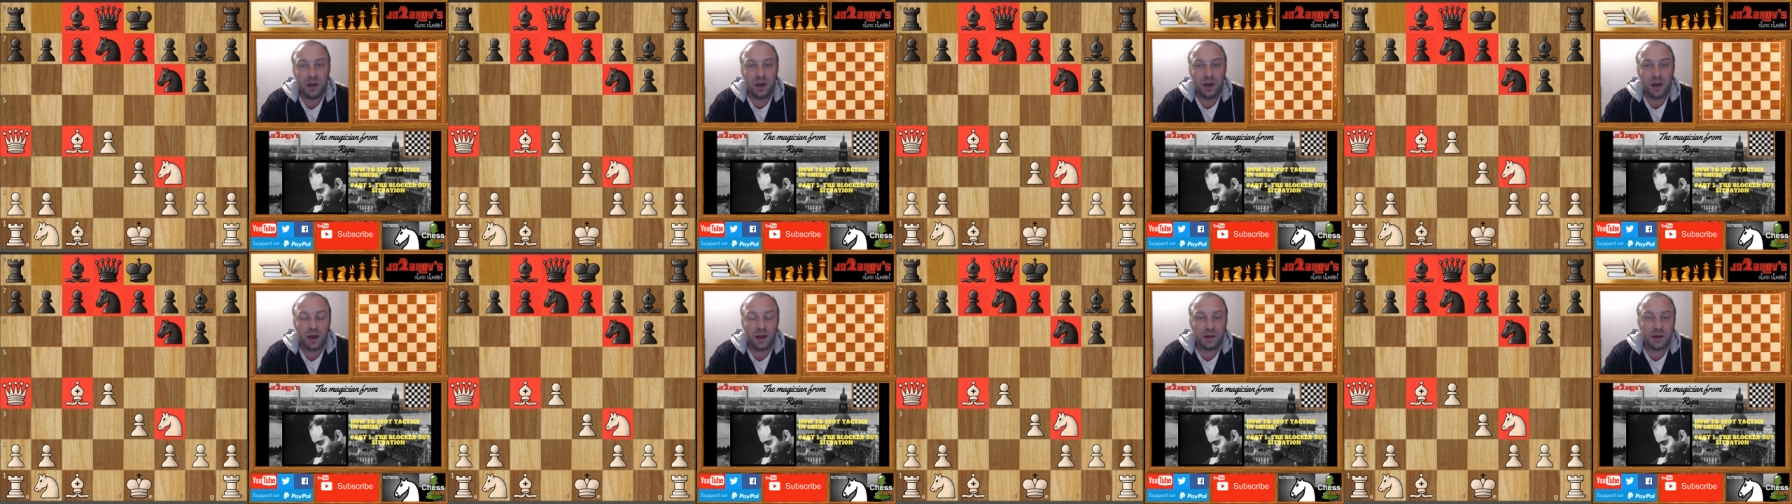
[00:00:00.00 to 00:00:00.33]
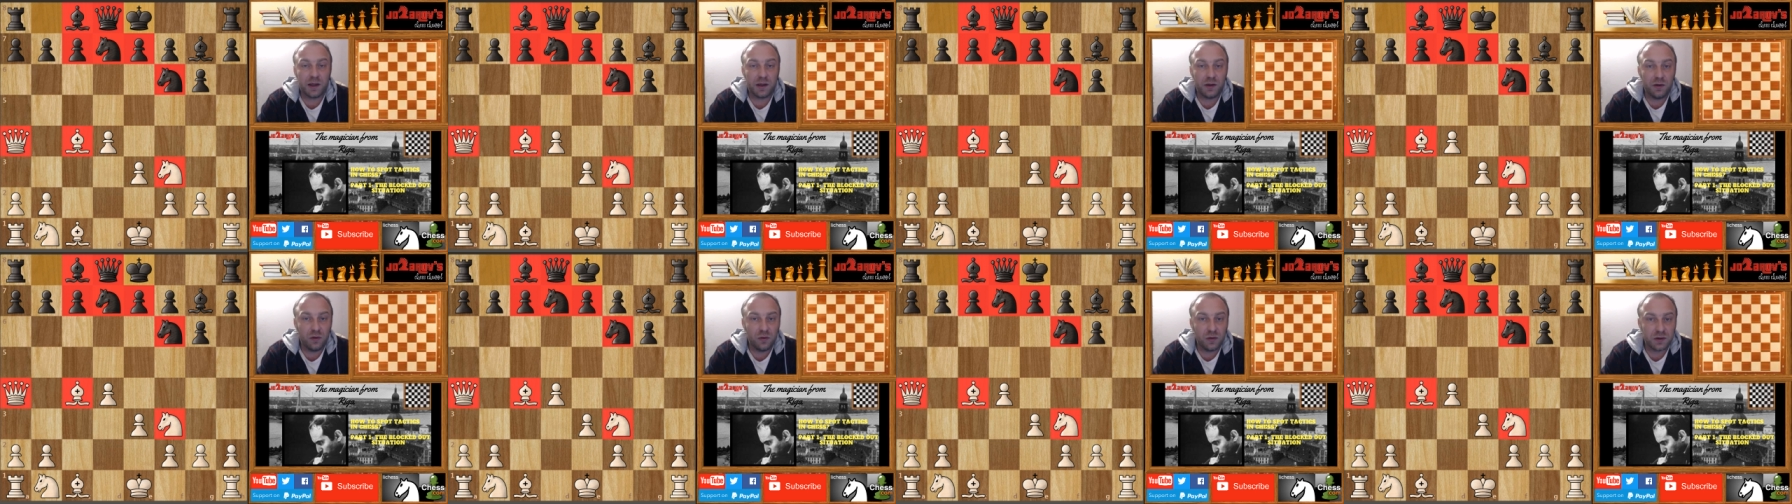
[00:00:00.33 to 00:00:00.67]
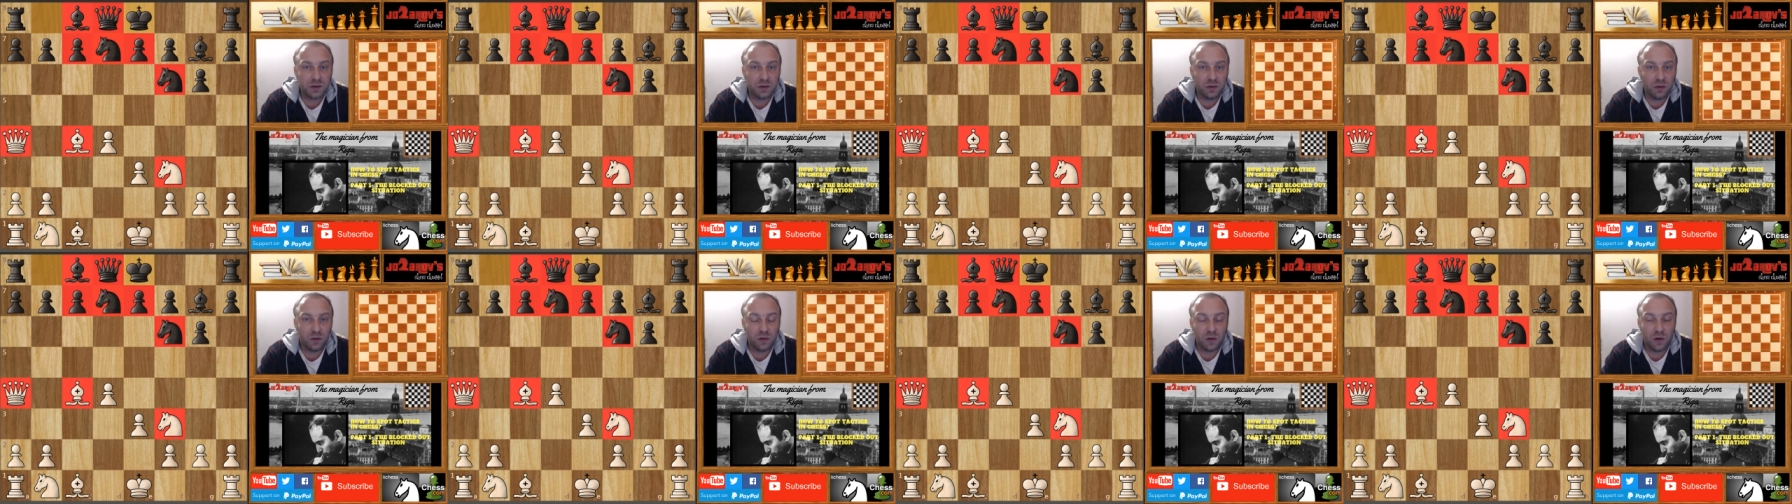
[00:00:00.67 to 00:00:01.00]
And I
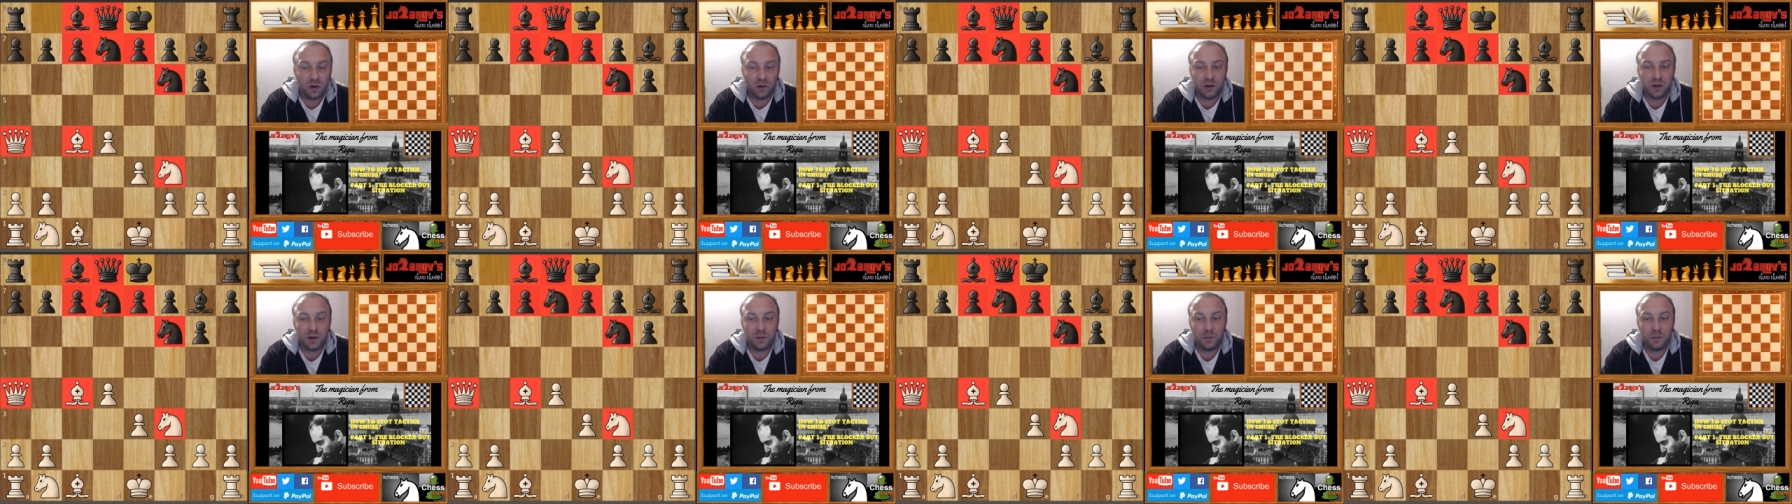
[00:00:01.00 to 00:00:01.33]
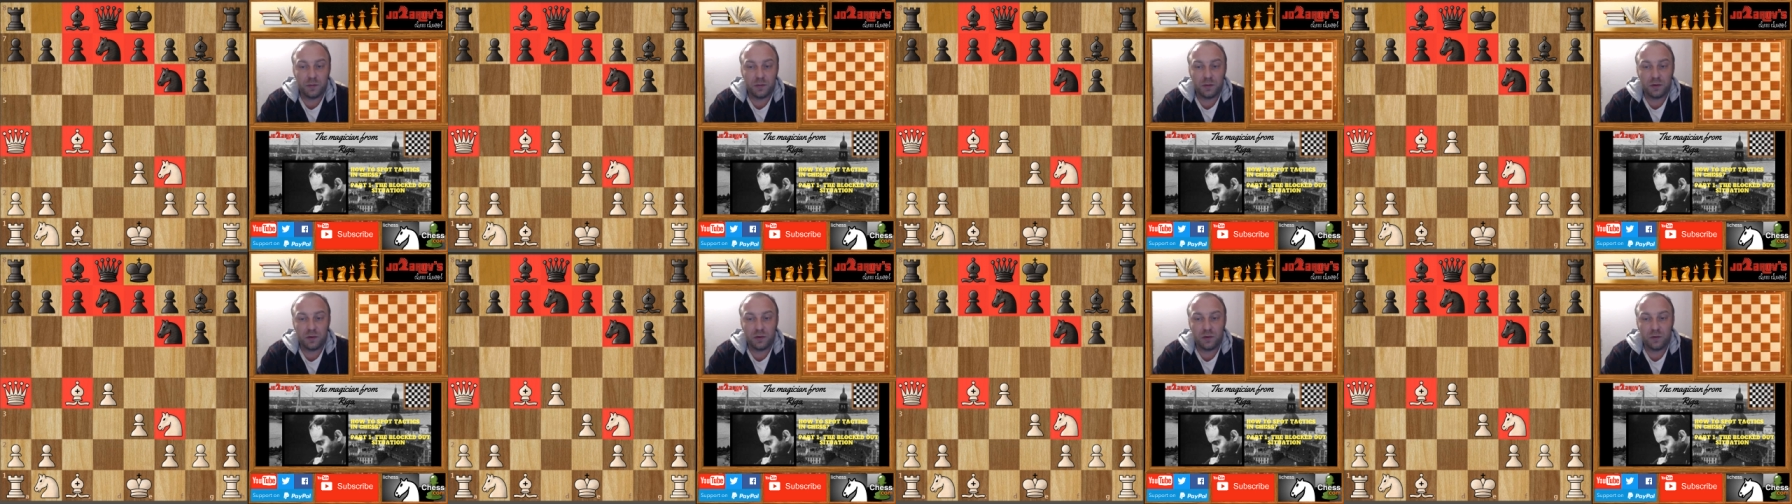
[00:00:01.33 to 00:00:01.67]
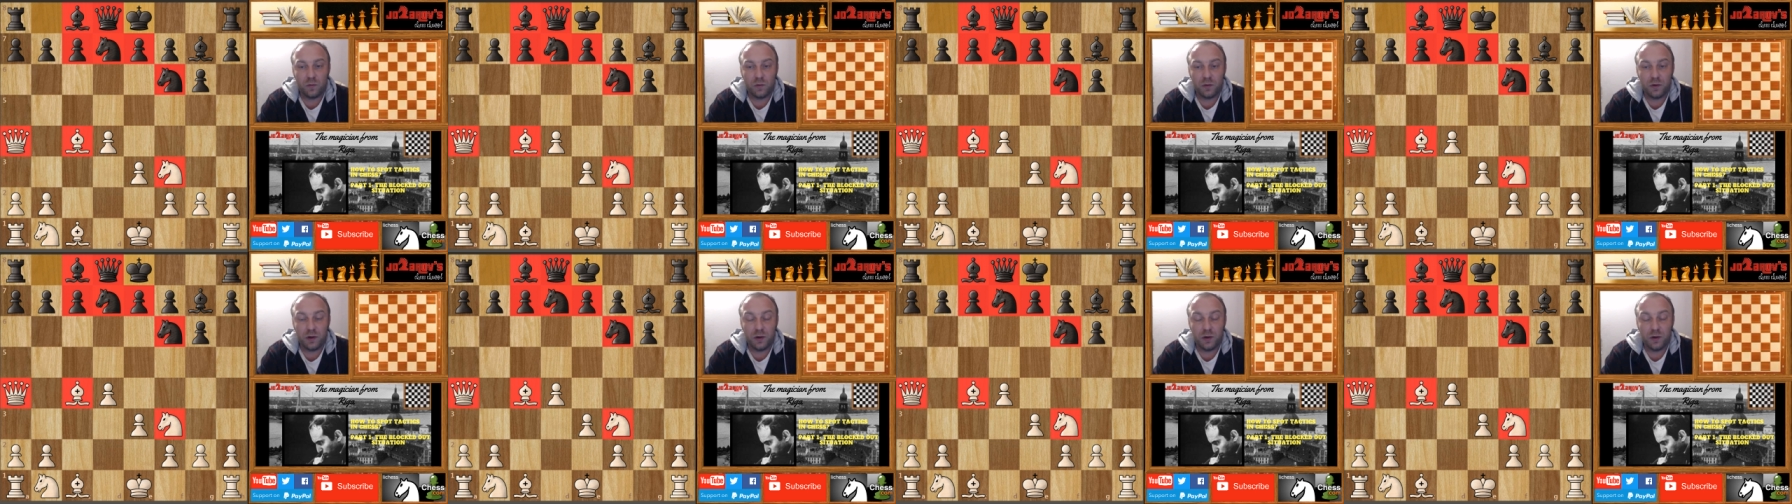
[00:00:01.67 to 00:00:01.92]
used to call them uh,